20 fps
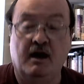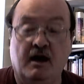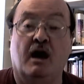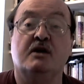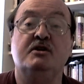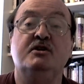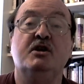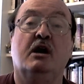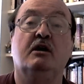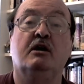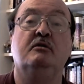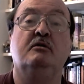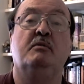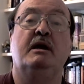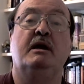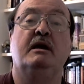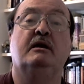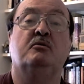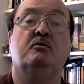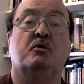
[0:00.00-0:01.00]
a young
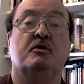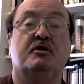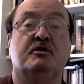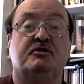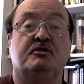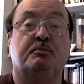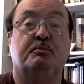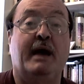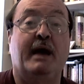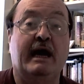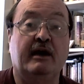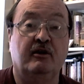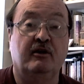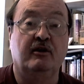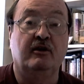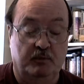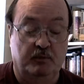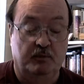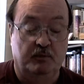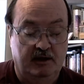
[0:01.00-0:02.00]
man with his back to
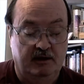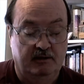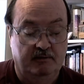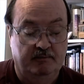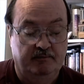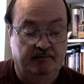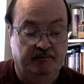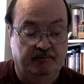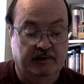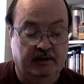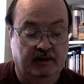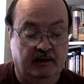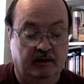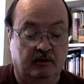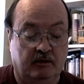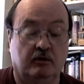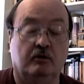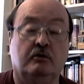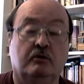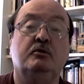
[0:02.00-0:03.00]
me,
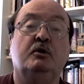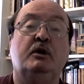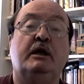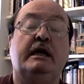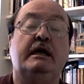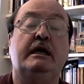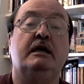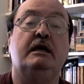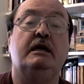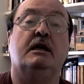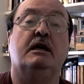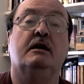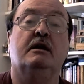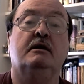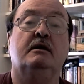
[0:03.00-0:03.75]
only he